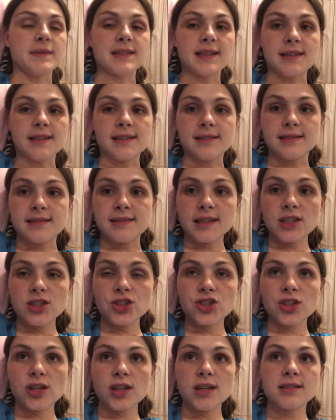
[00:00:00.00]
did
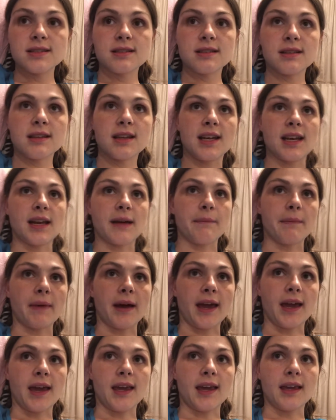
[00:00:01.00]
dishes, cleaned up
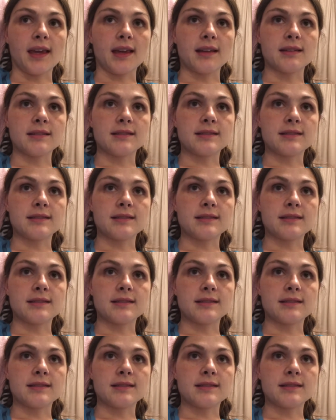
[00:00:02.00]
my